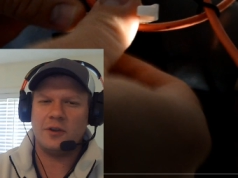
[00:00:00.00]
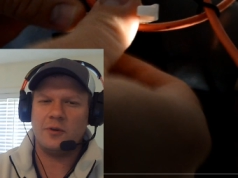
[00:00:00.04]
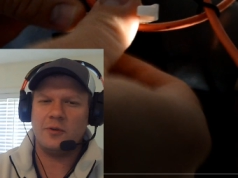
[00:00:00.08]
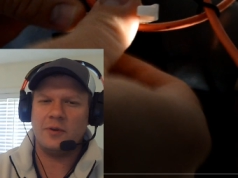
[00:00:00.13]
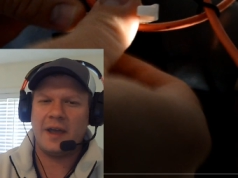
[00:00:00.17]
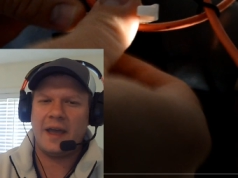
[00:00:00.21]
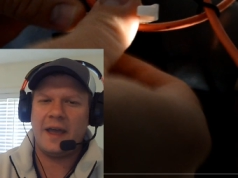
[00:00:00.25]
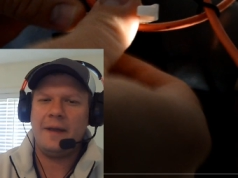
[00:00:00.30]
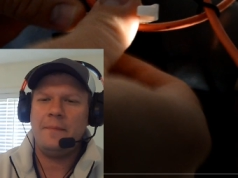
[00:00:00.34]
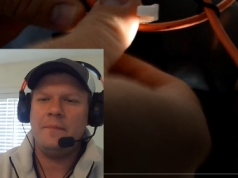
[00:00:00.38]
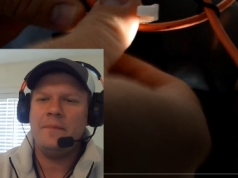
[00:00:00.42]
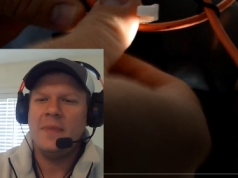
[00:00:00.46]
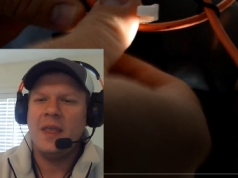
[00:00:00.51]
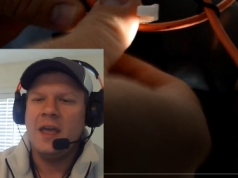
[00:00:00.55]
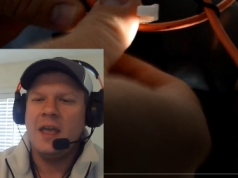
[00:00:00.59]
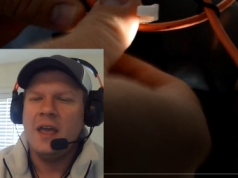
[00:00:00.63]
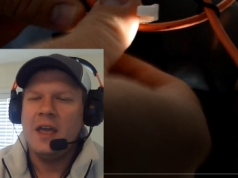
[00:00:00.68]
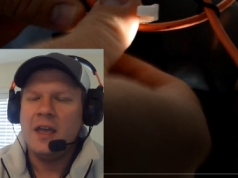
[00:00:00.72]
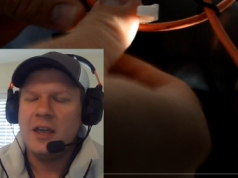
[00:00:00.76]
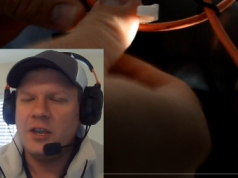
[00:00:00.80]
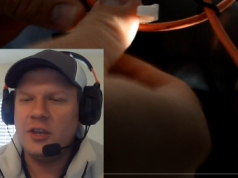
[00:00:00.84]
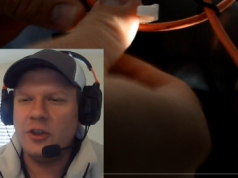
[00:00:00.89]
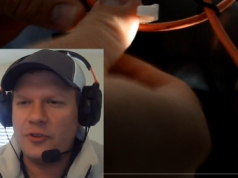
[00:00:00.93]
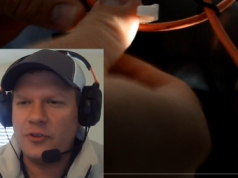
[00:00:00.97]
Okay,
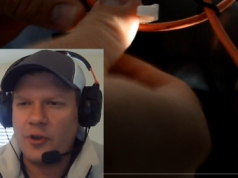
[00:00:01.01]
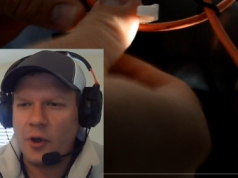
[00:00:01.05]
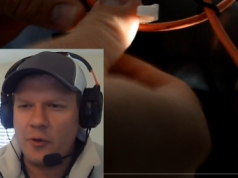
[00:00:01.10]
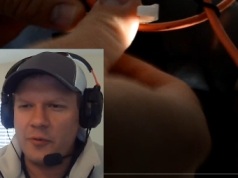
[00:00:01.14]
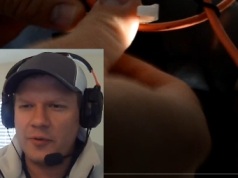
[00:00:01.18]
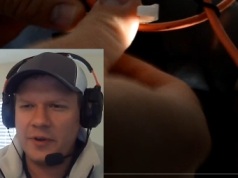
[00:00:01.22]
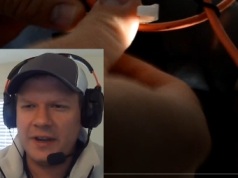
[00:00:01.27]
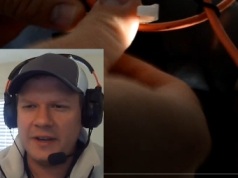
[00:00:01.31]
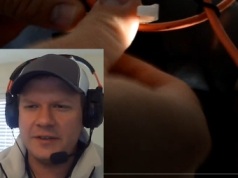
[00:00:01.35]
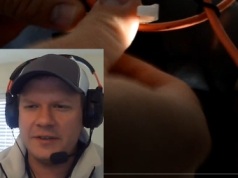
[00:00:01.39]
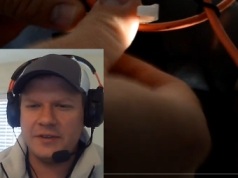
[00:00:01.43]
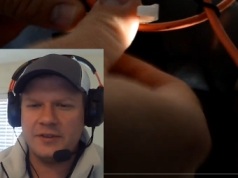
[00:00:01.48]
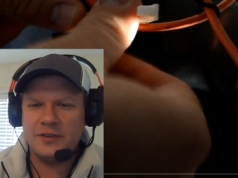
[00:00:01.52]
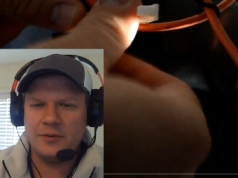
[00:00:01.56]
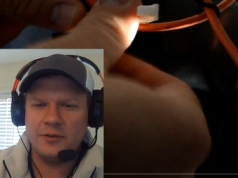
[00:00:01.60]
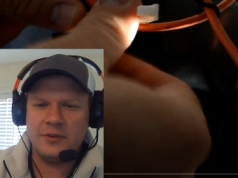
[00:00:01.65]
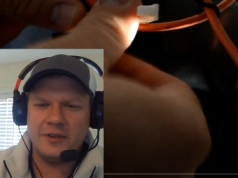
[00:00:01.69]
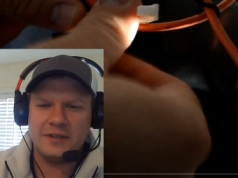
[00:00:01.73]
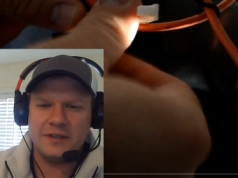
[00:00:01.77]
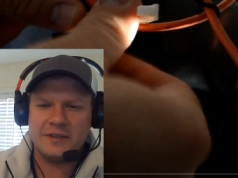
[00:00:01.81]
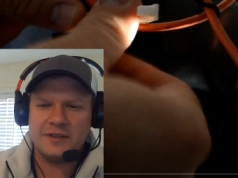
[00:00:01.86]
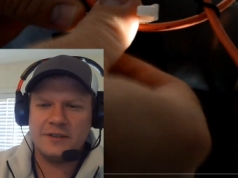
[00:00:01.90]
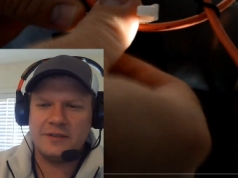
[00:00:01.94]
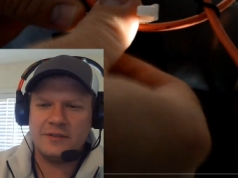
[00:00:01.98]
you don't need to do
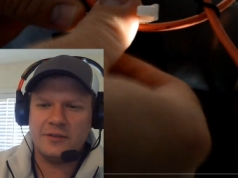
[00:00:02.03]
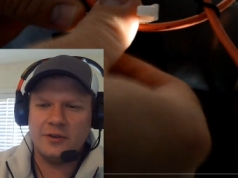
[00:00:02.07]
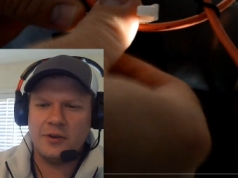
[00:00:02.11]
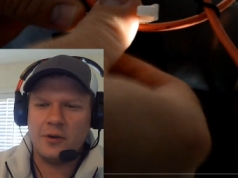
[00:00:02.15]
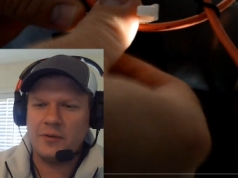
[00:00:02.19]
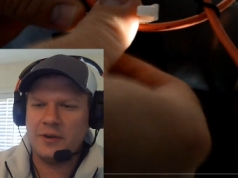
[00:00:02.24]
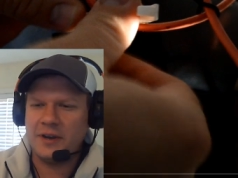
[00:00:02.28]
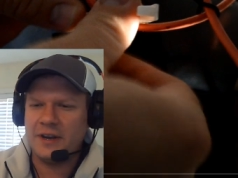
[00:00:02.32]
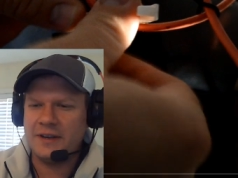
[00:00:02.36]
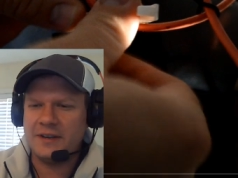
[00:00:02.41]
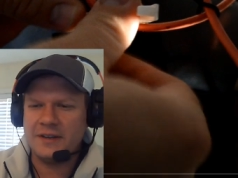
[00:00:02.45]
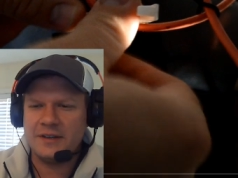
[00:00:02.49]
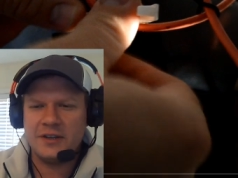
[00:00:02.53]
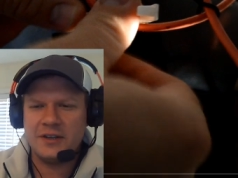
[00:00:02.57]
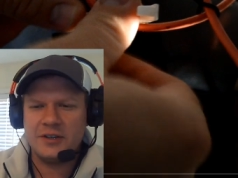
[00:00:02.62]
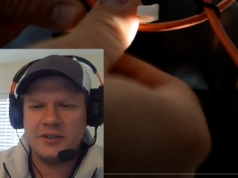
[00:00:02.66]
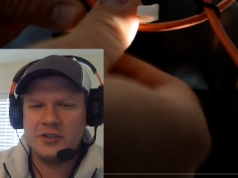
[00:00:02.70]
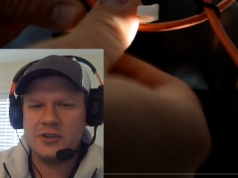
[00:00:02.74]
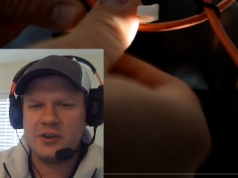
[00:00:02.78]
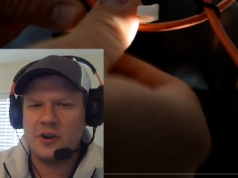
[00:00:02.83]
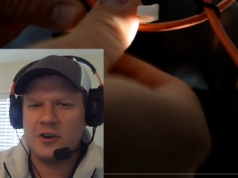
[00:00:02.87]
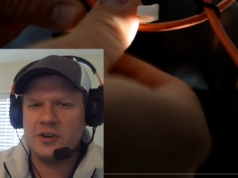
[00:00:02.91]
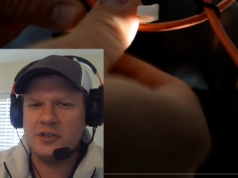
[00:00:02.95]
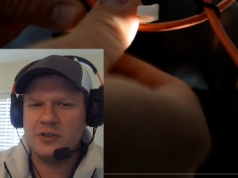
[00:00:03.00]
this. You don't need to
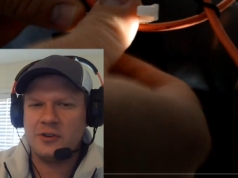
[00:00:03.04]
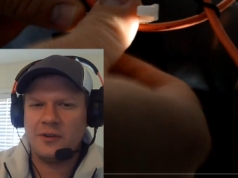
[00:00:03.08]
discharge.